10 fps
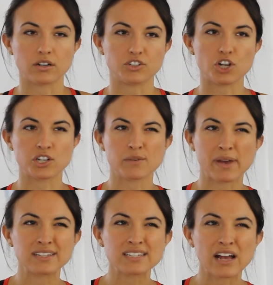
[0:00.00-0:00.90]
judging
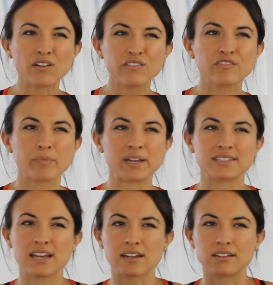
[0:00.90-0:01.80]
myself
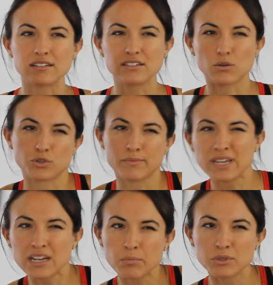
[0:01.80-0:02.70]
based on social
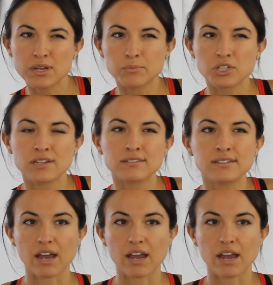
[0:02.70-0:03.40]
media perception.